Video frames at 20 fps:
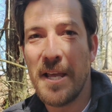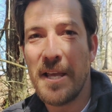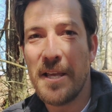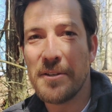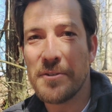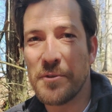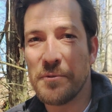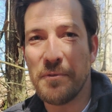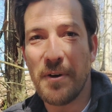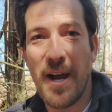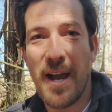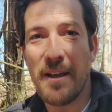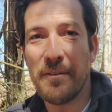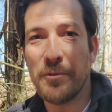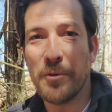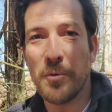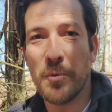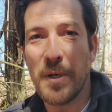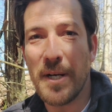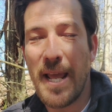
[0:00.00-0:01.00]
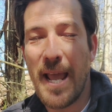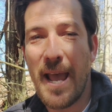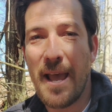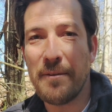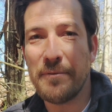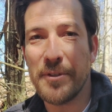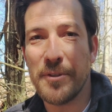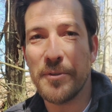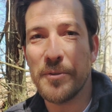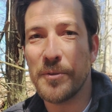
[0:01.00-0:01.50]
survival, what have
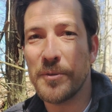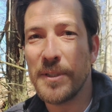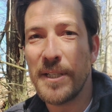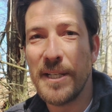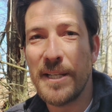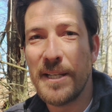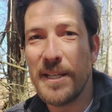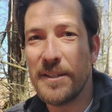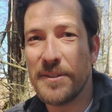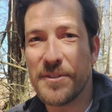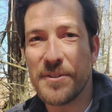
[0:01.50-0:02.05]
you, is